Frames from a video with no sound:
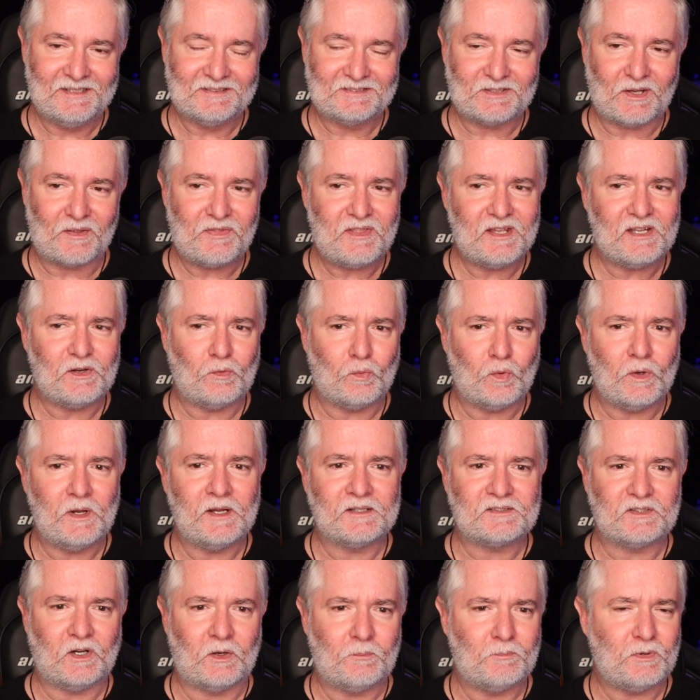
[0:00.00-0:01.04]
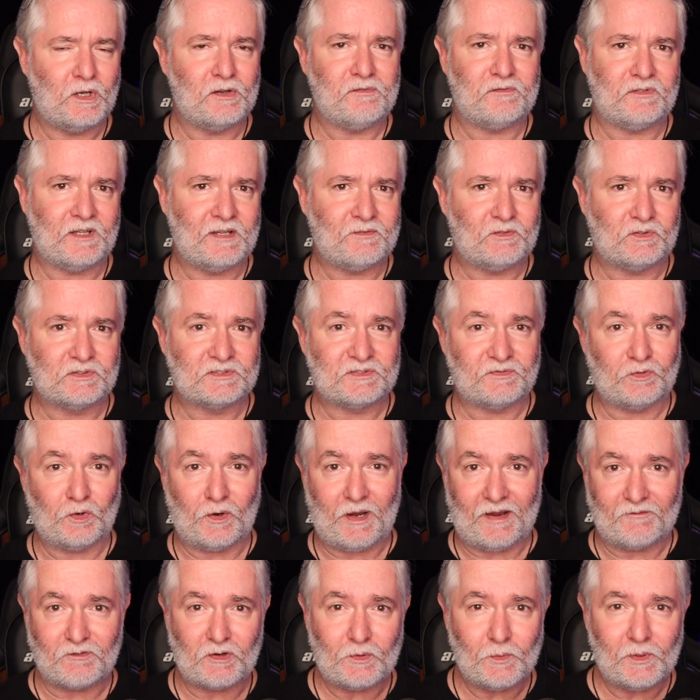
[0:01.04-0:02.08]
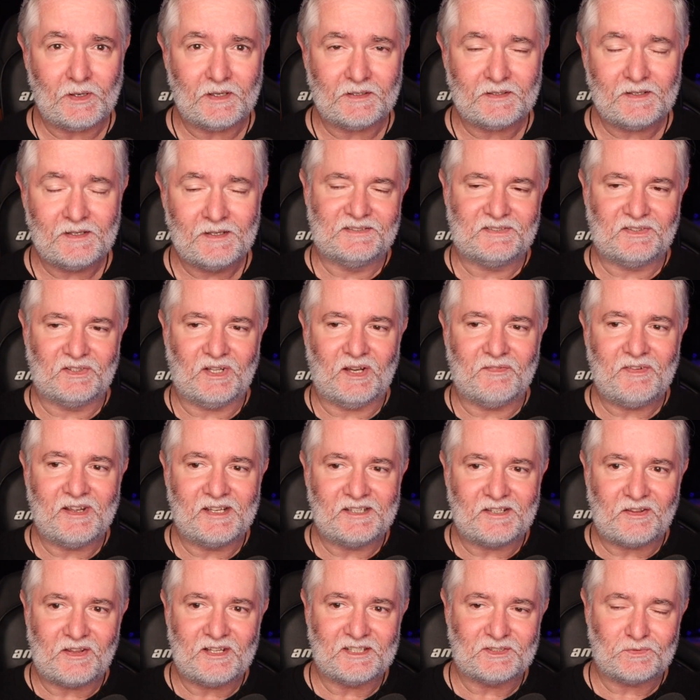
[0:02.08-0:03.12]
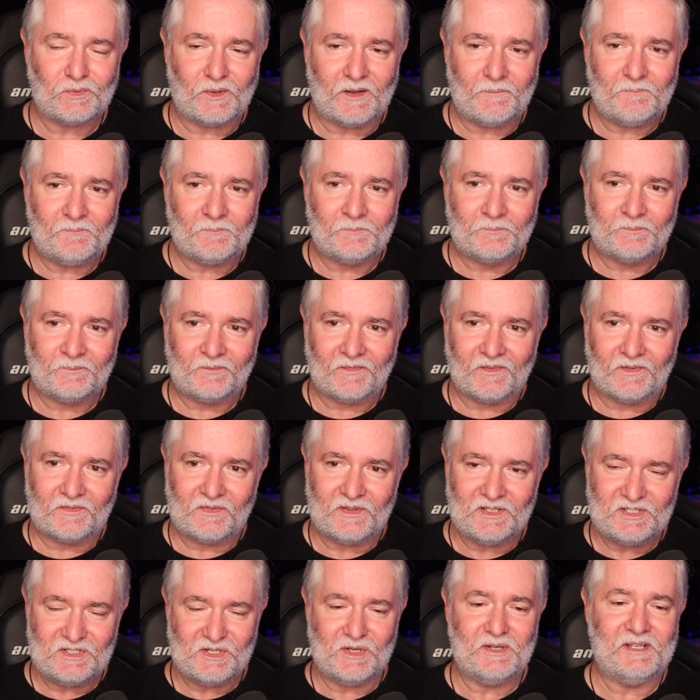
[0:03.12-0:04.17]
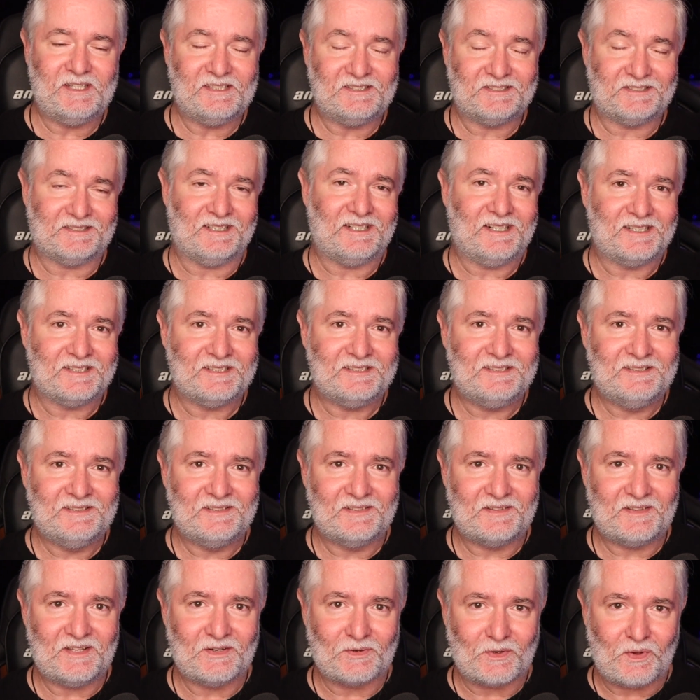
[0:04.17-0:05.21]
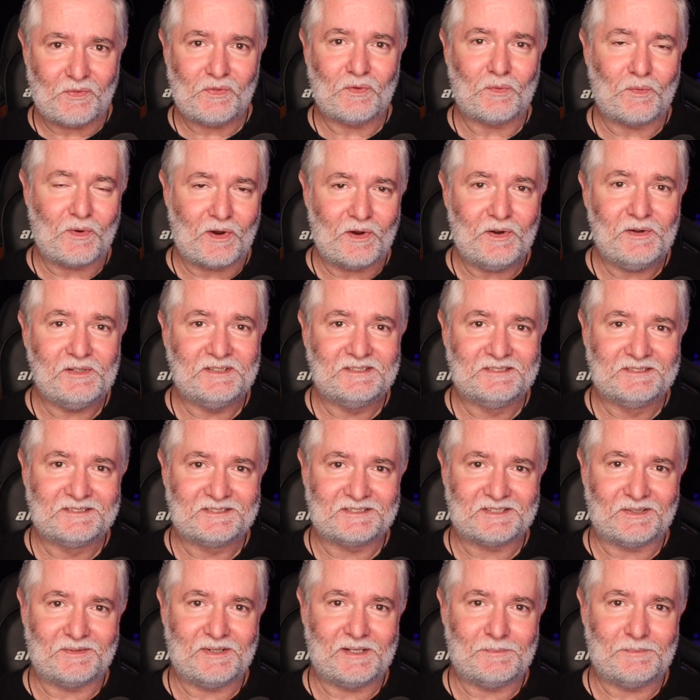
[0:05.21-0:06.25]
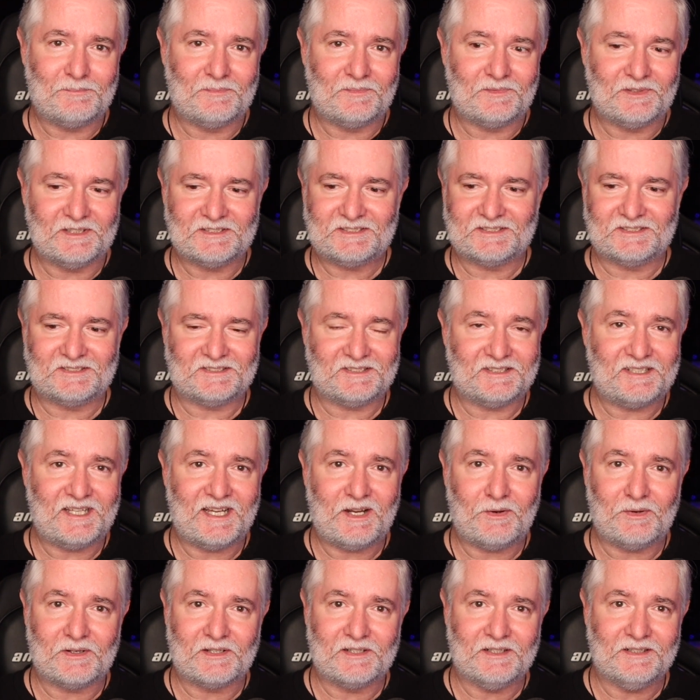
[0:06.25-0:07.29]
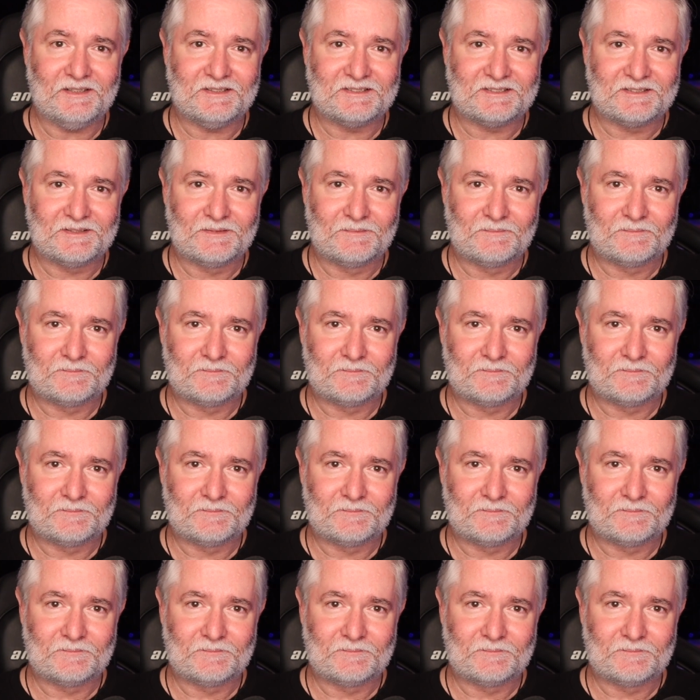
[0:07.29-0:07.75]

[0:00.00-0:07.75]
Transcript: So I think it worked on both levels for everyone. So diving into this one, the journey started, they're on the road, so let's just see how it goes.